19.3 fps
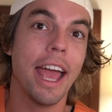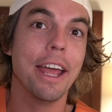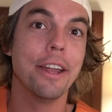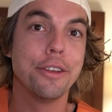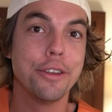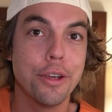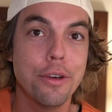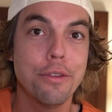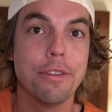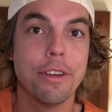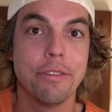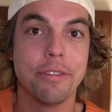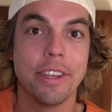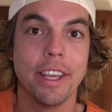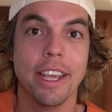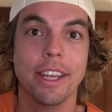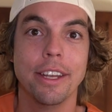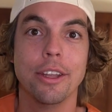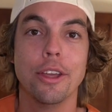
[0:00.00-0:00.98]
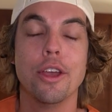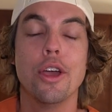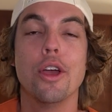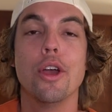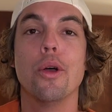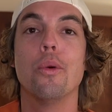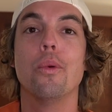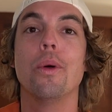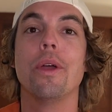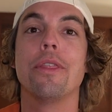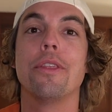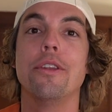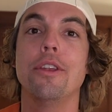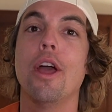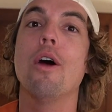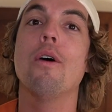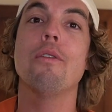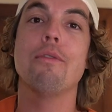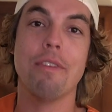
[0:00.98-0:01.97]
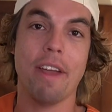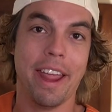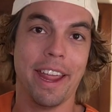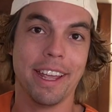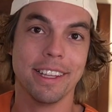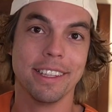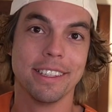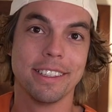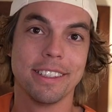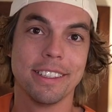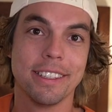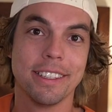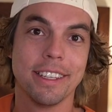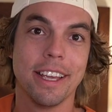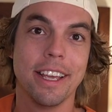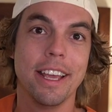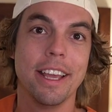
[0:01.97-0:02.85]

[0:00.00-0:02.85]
at two fifteen with no fans.